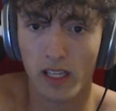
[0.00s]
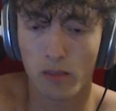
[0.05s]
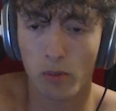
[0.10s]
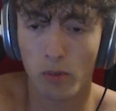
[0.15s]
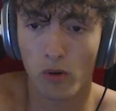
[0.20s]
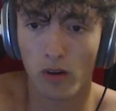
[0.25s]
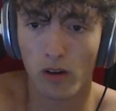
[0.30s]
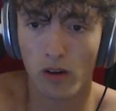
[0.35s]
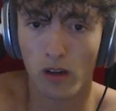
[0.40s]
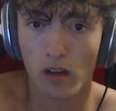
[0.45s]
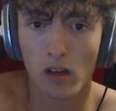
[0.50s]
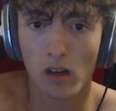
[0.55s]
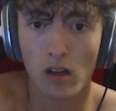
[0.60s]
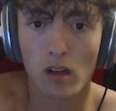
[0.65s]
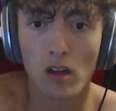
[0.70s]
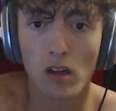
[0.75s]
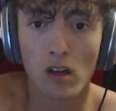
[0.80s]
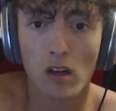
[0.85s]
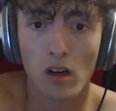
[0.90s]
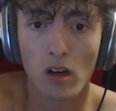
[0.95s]
board.
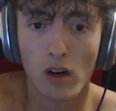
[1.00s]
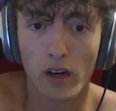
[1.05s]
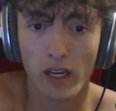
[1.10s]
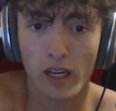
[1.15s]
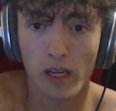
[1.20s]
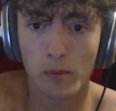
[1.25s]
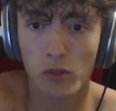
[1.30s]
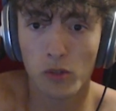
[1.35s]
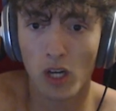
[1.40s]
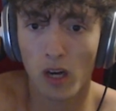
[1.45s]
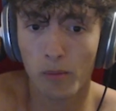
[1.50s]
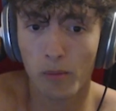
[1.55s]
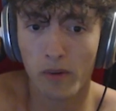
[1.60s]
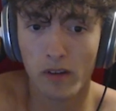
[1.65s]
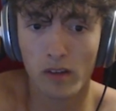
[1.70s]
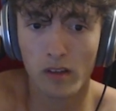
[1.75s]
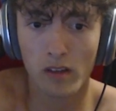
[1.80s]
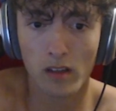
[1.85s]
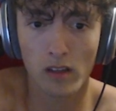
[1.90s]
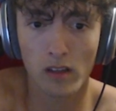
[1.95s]
All right. Keep
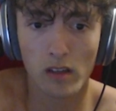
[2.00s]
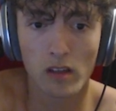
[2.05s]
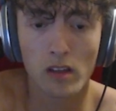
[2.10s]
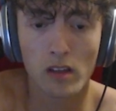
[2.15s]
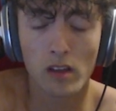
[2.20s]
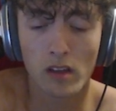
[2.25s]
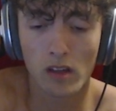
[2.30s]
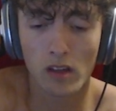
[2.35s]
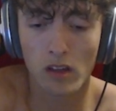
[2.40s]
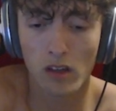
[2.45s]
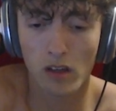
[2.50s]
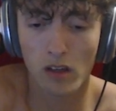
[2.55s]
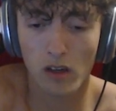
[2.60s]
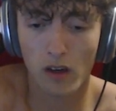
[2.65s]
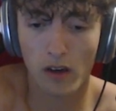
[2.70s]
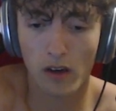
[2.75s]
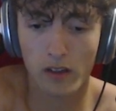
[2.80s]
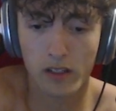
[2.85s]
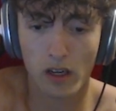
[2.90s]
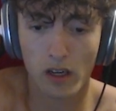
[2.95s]
dropping.
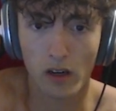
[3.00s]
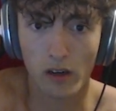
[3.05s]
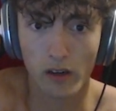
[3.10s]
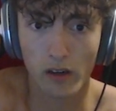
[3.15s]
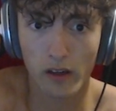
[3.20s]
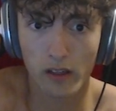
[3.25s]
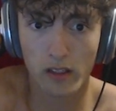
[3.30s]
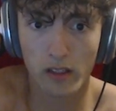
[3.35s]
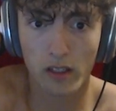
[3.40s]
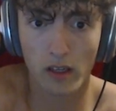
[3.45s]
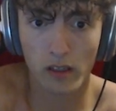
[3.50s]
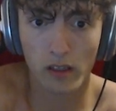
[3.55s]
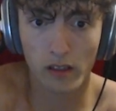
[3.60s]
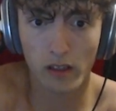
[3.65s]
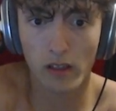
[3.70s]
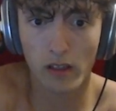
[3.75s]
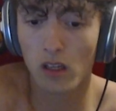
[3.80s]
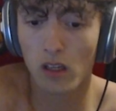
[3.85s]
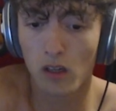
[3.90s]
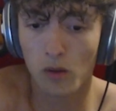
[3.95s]
Oh, it's all good. It's all
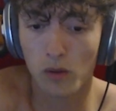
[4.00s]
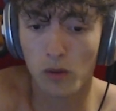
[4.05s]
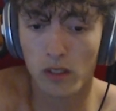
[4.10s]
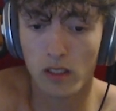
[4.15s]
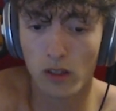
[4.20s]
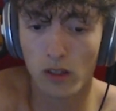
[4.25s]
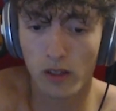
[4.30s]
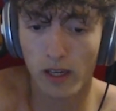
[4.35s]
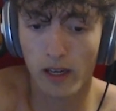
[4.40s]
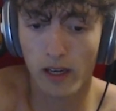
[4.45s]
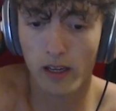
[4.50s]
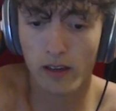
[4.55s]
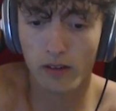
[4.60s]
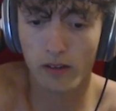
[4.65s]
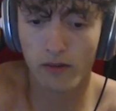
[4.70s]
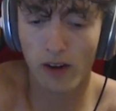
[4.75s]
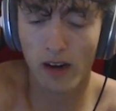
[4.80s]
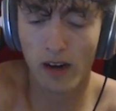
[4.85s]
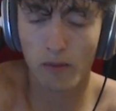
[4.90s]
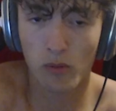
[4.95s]
good. We still got
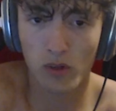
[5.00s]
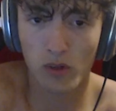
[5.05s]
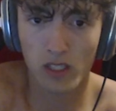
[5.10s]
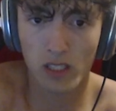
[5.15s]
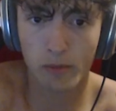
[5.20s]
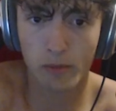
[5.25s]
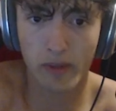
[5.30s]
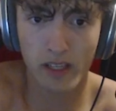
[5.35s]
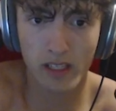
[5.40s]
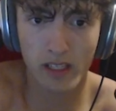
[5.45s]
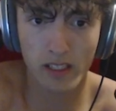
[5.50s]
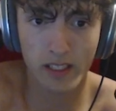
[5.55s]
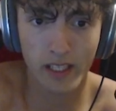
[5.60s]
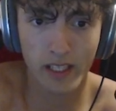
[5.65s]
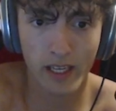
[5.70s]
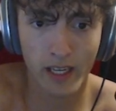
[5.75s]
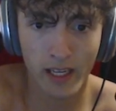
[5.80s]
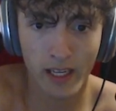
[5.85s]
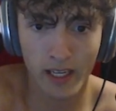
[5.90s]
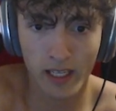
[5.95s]
five more spins,
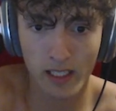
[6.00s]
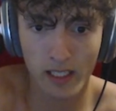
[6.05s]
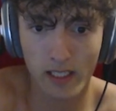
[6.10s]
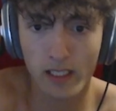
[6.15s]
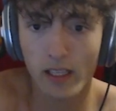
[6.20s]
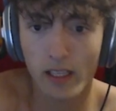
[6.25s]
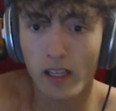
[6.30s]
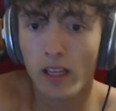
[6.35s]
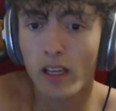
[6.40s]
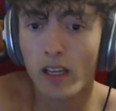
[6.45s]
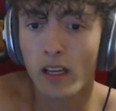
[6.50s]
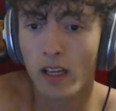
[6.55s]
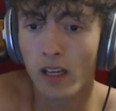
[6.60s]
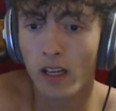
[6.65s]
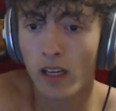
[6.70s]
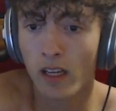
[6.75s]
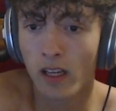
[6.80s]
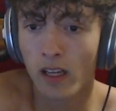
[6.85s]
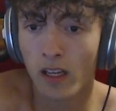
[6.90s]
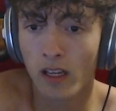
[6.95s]
guys.
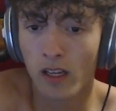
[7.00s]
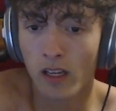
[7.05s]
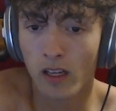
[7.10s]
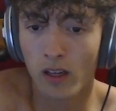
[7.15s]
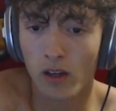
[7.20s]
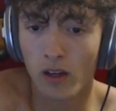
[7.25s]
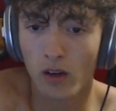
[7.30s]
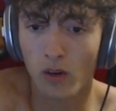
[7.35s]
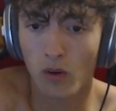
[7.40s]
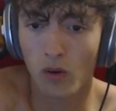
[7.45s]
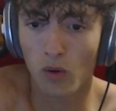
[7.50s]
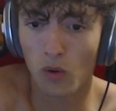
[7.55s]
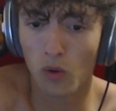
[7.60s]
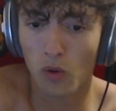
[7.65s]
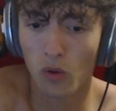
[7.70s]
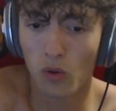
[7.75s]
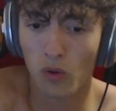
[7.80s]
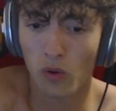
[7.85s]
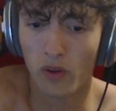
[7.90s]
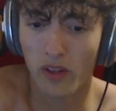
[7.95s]

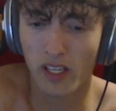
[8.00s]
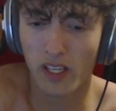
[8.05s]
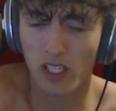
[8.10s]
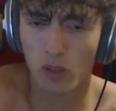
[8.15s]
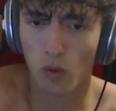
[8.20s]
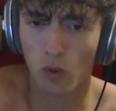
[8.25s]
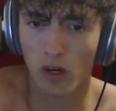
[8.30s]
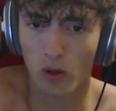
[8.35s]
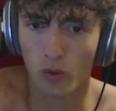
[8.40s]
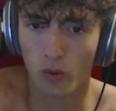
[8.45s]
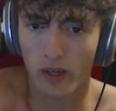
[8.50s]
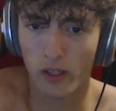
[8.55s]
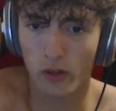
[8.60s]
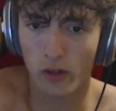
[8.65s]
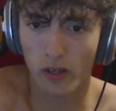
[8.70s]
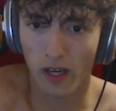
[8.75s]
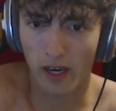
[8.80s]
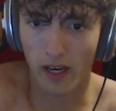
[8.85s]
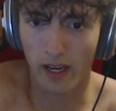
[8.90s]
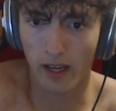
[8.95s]
Ooh, they just want to
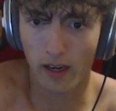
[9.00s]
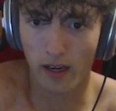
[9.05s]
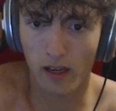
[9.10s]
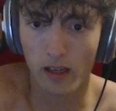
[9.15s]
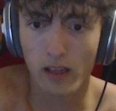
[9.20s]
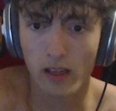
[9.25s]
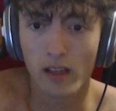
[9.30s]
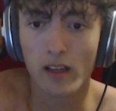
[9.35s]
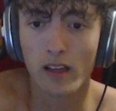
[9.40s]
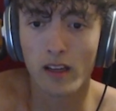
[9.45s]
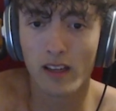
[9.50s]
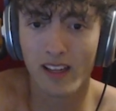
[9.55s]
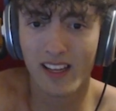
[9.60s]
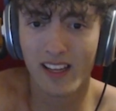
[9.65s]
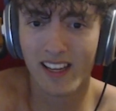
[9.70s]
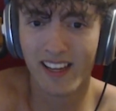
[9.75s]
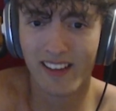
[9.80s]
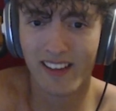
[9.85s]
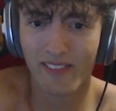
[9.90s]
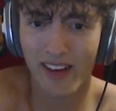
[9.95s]
retrig again.
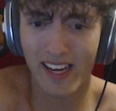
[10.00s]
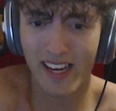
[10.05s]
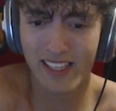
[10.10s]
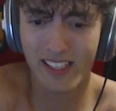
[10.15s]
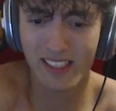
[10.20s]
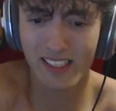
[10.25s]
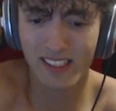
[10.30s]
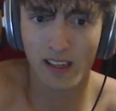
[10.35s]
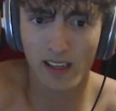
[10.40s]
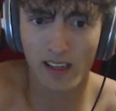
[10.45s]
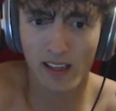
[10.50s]
Imagine.